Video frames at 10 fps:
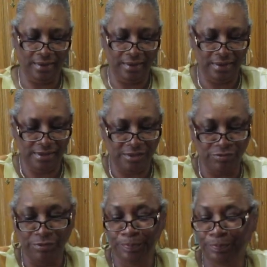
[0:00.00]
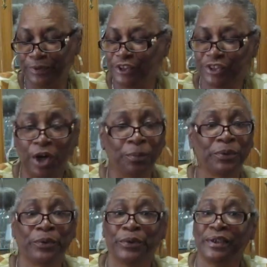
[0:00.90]
It is so
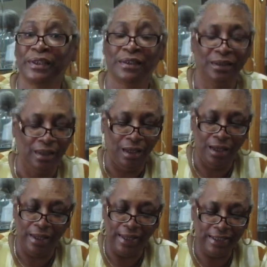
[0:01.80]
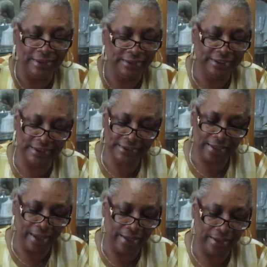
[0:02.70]
pretty. It is just
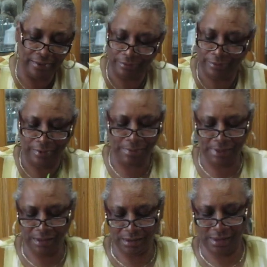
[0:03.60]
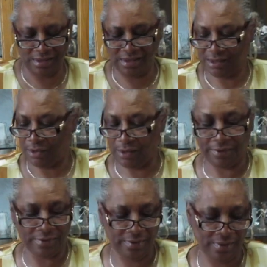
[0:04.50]
like. Let me cut this
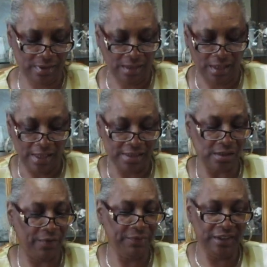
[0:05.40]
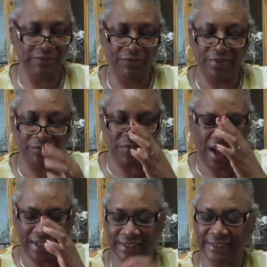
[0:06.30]
off. So if you
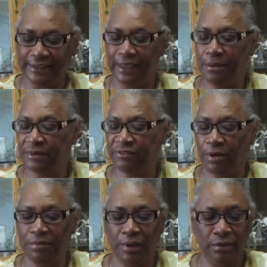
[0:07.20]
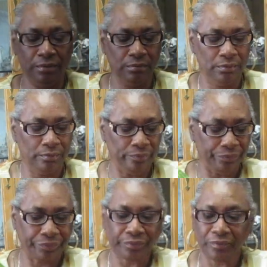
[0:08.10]
find the stems from the.
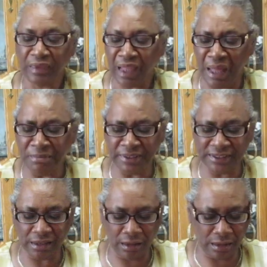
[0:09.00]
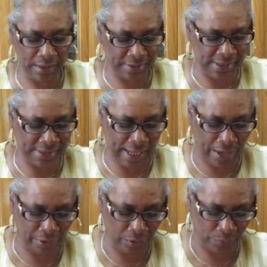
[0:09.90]
I'm gonna cut this
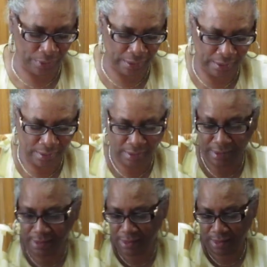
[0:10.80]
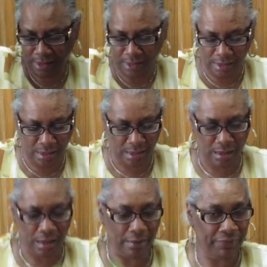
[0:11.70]
out of the way.
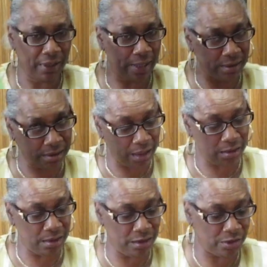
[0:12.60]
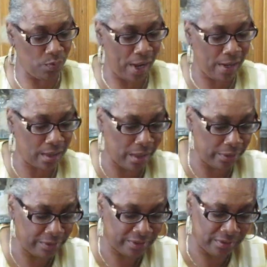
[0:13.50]
Forgot to tell you, you need your wire
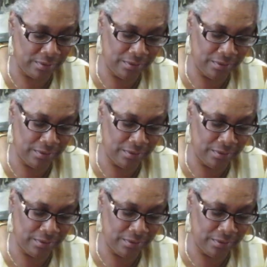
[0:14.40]
cutters.